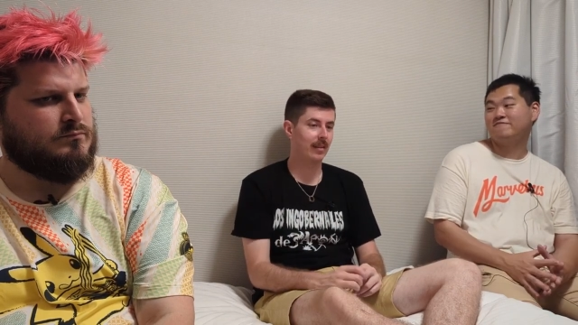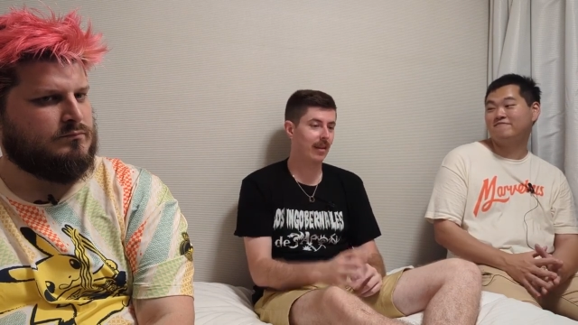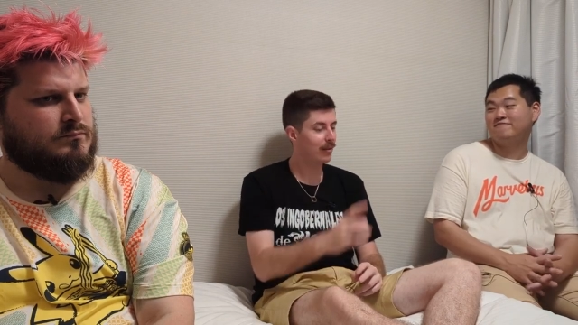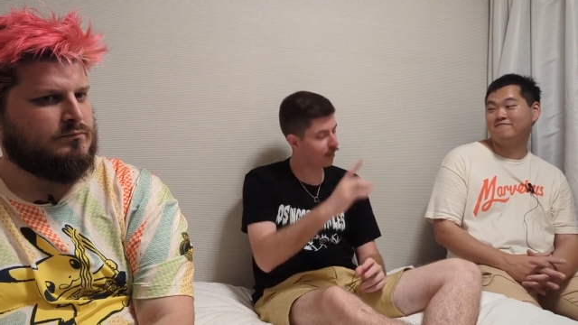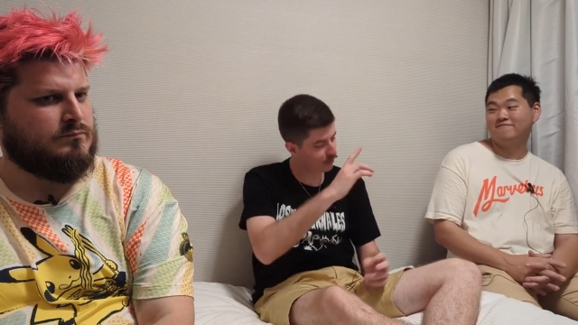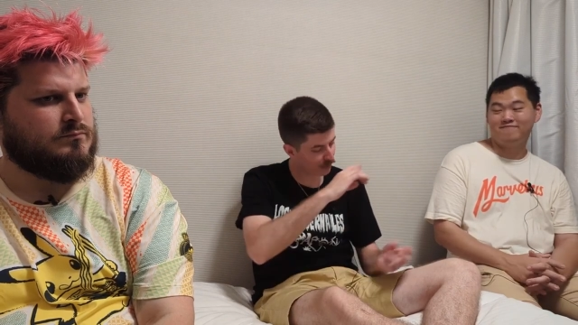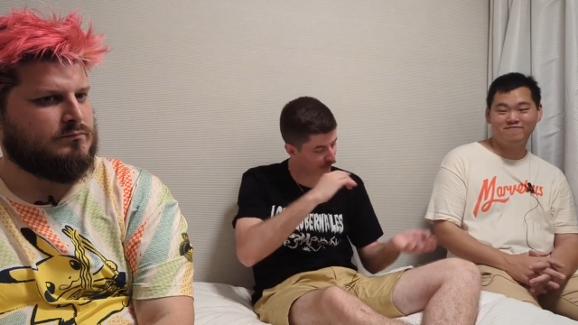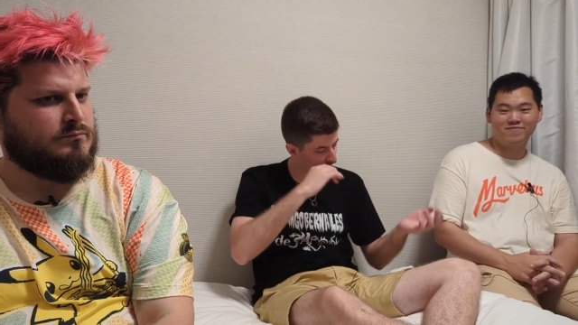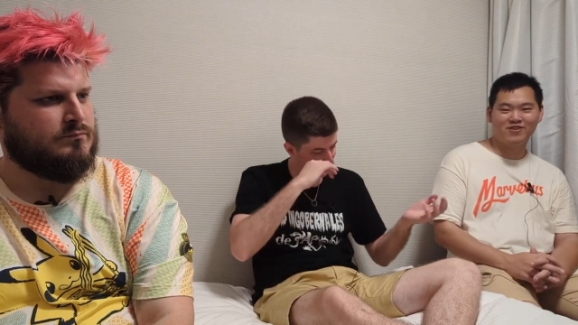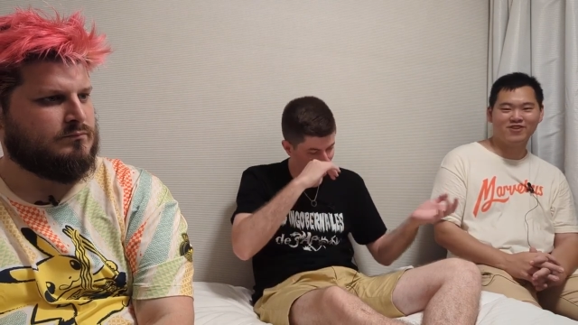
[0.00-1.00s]
Speaker 1: That's I was
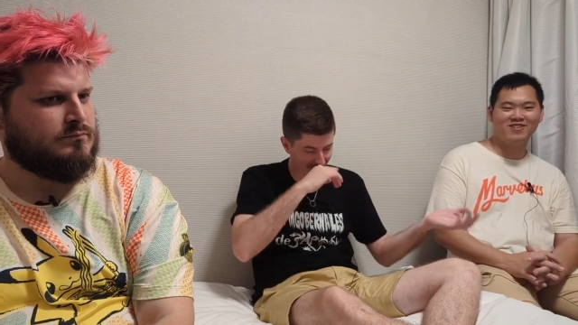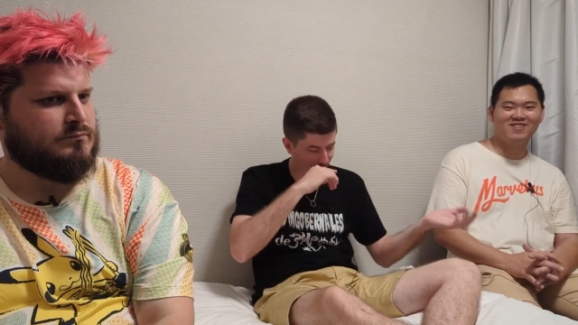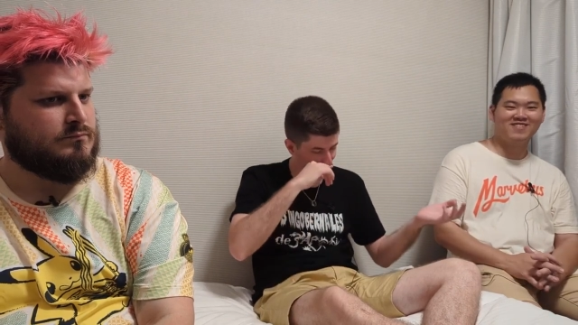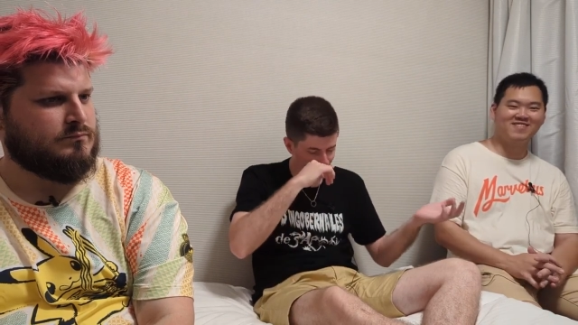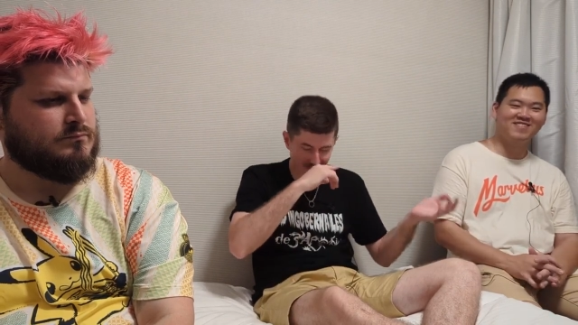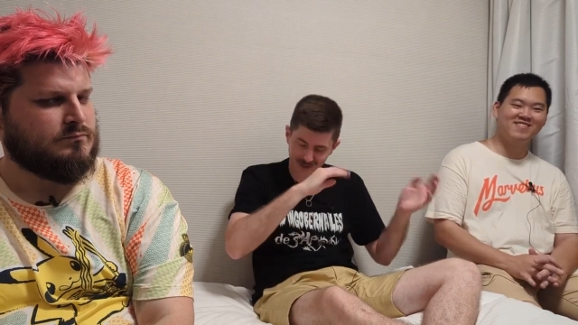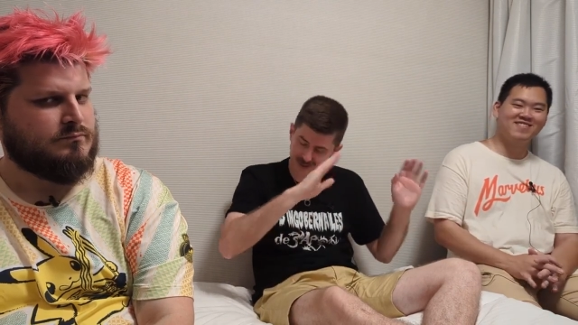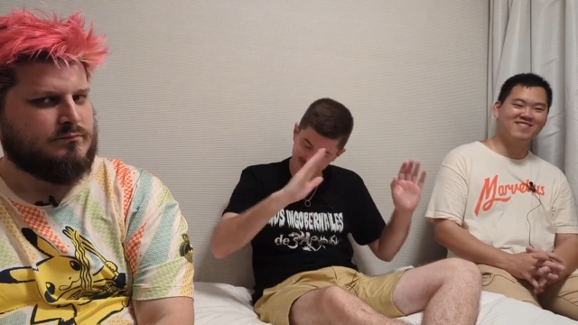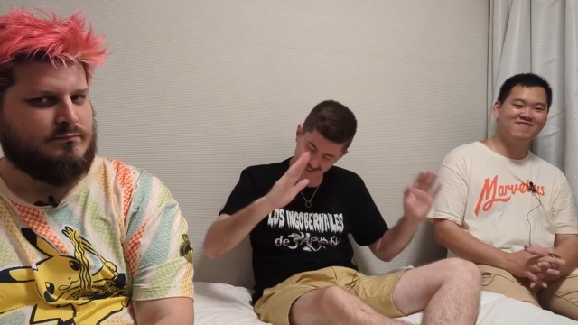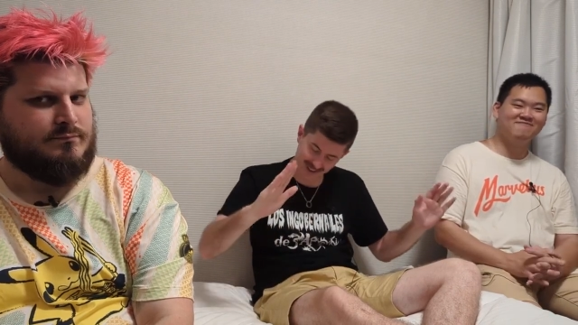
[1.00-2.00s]
going to get to okay. that. I was
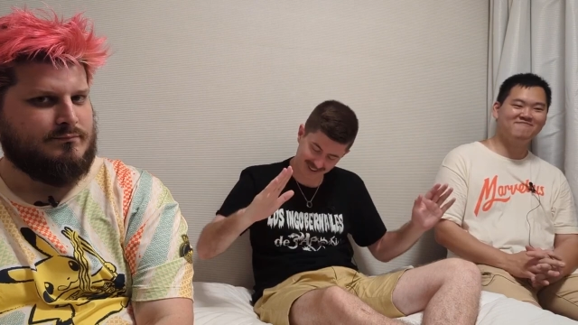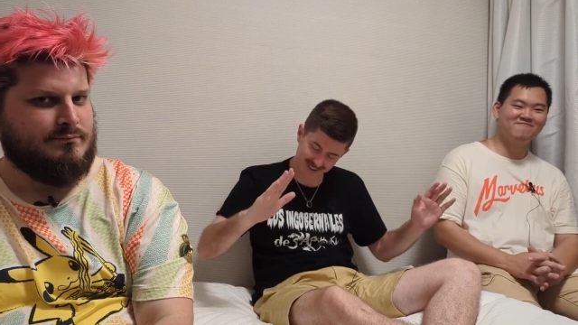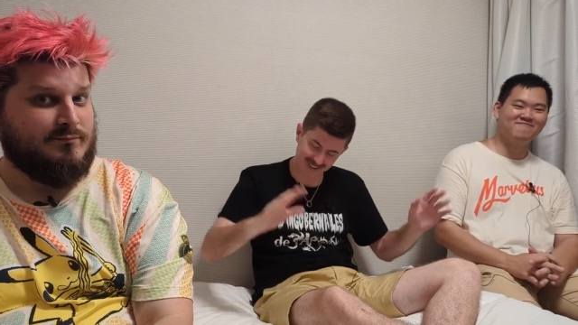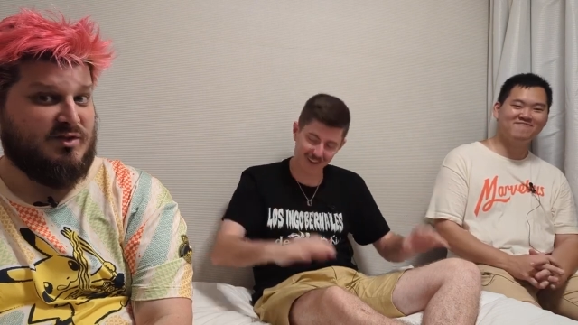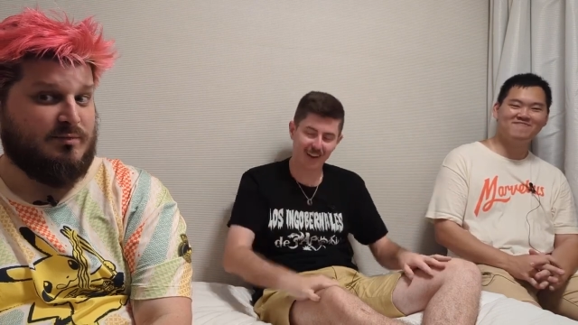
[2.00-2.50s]
going to get to that.